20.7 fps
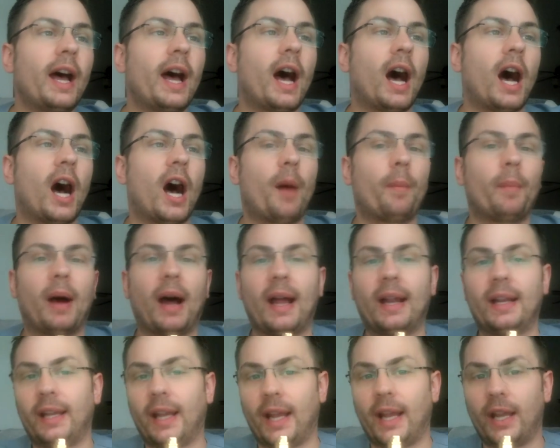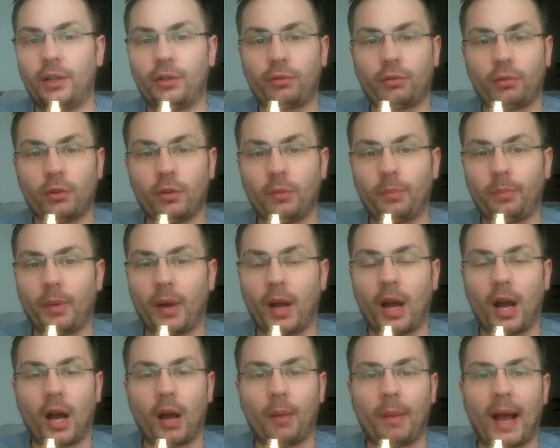Any age group.
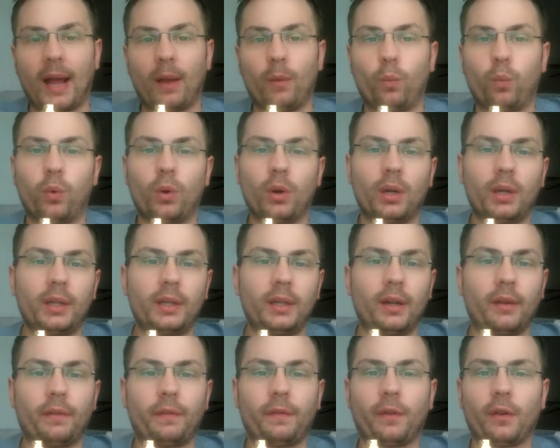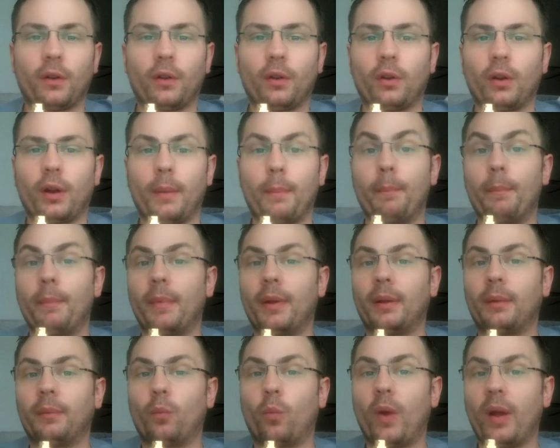I would, for
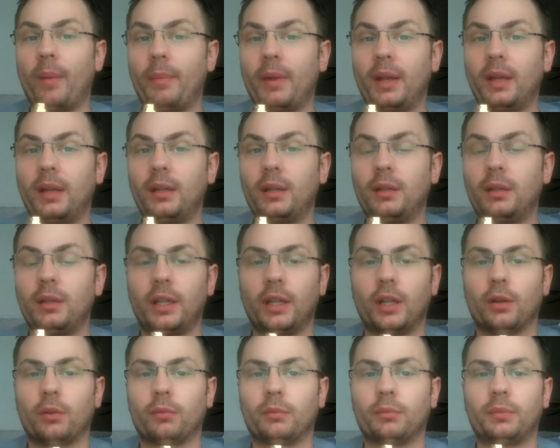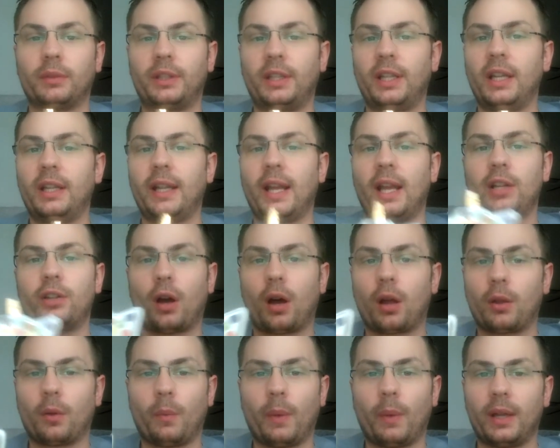women, you know, teenage
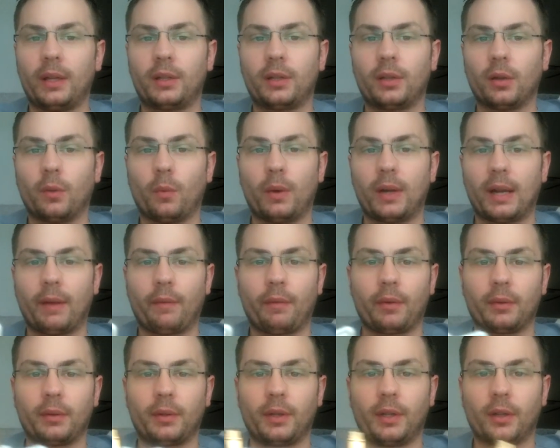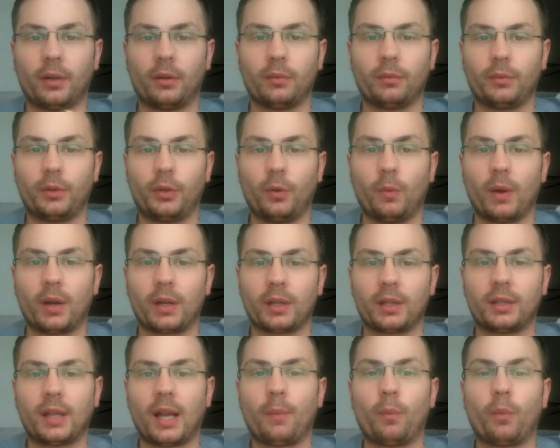all the way to whenever, you know, you want to
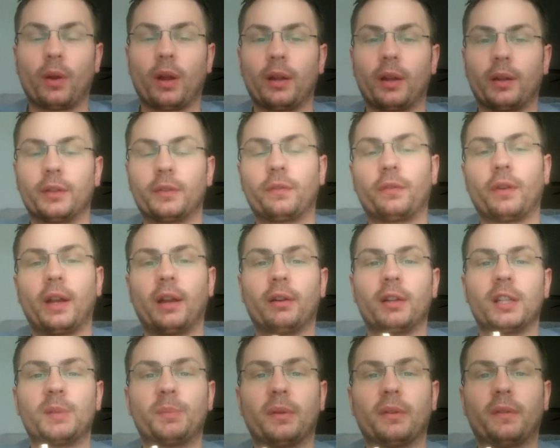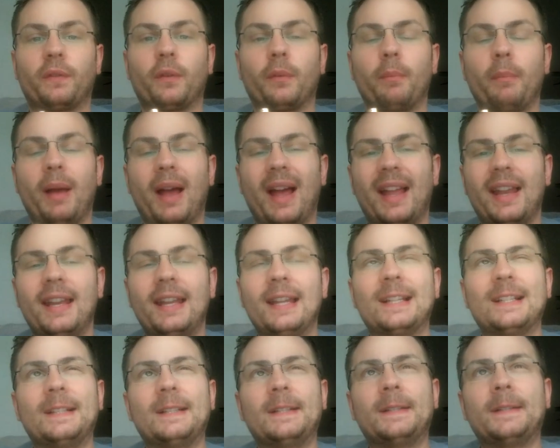stop wearing this fragrance. But for men,
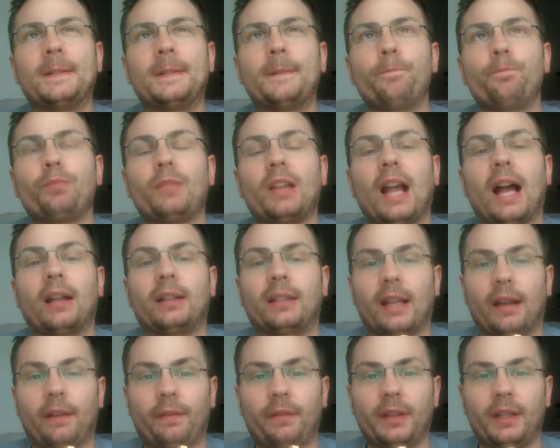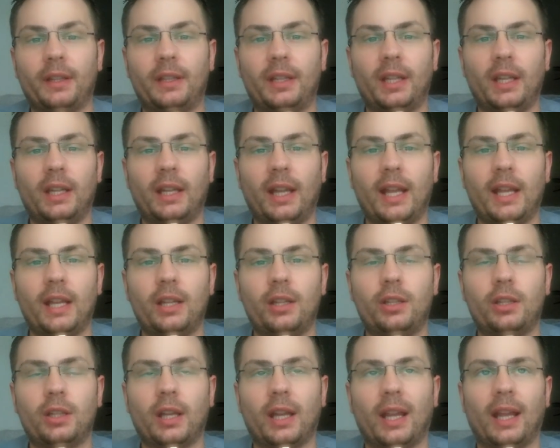definitely teenage.